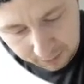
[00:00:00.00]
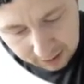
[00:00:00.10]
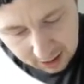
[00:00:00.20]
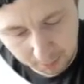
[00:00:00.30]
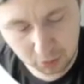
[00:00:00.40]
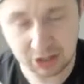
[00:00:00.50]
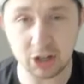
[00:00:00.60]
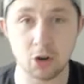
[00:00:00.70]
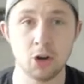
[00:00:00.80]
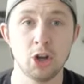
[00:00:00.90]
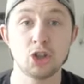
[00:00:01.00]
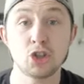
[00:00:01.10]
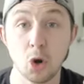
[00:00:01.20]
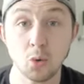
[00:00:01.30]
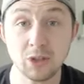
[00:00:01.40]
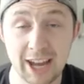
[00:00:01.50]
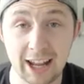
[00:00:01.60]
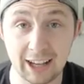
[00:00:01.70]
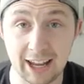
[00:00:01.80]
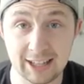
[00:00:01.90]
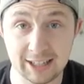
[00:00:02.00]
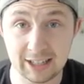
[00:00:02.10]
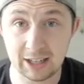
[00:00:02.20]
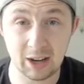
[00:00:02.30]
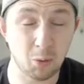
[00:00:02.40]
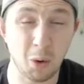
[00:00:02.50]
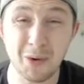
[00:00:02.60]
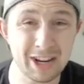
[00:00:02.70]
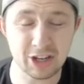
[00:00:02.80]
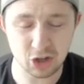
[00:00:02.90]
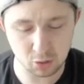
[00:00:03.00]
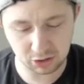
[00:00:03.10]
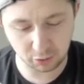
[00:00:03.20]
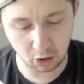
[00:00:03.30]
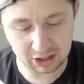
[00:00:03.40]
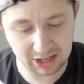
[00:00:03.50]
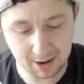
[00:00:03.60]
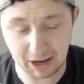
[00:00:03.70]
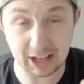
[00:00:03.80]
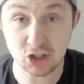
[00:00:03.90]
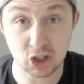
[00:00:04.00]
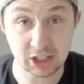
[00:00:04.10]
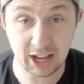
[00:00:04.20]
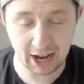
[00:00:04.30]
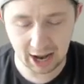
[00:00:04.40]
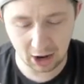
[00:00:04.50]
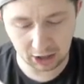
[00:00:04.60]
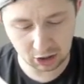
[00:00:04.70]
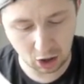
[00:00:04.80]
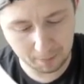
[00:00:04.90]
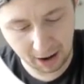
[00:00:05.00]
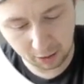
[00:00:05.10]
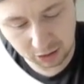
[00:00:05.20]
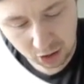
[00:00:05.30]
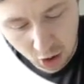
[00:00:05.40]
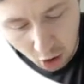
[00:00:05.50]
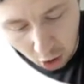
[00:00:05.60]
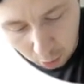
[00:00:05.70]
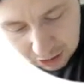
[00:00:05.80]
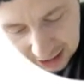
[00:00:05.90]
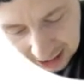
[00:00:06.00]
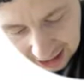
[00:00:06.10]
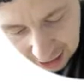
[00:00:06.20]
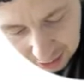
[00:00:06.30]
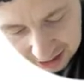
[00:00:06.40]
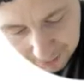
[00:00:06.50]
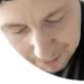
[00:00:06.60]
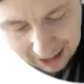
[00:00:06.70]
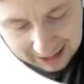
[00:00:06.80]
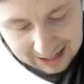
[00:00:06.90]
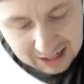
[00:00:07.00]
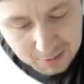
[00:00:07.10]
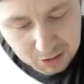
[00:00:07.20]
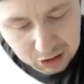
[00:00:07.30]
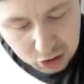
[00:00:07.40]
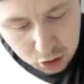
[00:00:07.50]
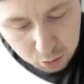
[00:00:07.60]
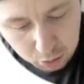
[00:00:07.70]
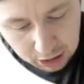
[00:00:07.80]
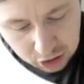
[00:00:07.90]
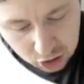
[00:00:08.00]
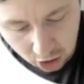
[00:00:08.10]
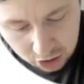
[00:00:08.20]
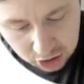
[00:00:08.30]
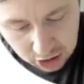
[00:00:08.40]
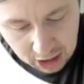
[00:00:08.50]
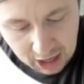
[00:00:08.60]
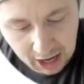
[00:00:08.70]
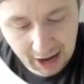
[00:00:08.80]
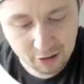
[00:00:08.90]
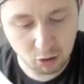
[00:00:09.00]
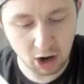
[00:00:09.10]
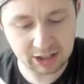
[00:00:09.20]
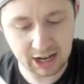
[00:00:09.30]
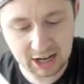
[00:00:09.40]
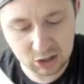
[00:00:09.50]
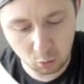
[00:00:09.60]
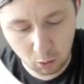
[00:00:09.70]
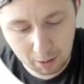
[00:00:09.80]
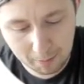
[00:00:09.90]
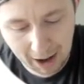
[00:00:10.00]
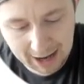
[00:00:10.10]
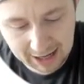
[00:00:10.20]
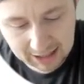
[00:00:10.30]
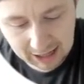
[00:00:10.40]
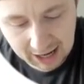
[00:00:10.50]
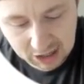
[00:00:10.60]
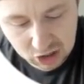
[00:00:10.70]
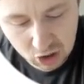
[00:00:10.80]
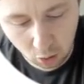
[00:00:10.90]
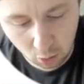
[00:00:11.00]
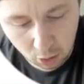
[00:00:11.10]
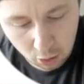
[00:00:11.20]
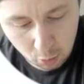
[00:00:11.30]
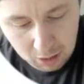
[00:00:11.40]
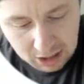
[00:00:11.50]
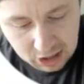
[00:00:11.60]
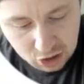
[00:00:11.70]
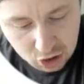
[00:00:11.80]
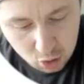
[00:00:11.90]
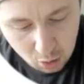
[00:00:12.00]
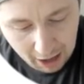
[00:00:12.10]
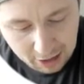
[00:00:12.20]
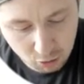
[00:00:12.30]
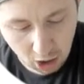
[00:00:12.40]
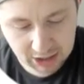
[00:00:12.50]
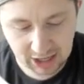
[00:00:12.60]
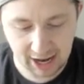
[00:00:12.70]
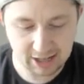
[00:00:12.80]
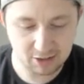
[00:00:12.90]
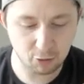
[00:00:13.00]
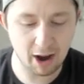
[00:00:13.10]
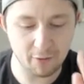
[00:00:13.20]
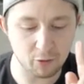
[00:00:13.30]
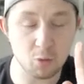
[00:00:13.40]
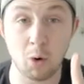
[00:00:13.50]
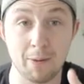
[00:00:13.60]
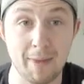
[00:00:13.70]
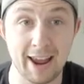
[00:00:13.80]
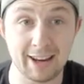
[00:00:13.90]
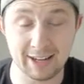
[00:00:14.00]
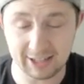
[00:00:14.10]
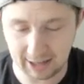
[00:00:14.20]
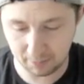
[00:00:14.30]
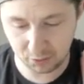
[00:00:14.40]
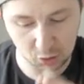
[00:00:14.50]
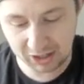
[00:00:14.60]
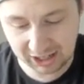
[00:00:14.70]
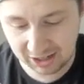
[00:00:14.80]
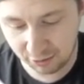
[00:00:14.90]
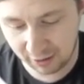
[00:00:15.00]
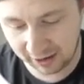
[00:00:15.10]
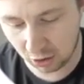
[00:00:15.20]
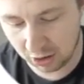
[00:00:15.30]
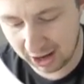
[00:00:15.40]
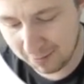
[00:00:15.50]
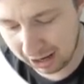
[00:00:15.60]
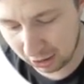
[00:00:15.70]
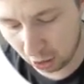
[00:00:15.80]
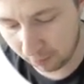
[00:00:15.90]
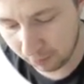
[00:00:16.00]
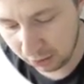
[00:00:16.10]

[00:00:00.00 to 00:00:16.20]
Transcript: numbers here don't tell us what we need to do as far as naming. It's just like ionic compounds. All we're saying here is that magnesium is a 2+ charge, hydroxide is a 1-, and so we need 2 hydroxides for every 1 magnesium. So it doesn't affect our naming at all.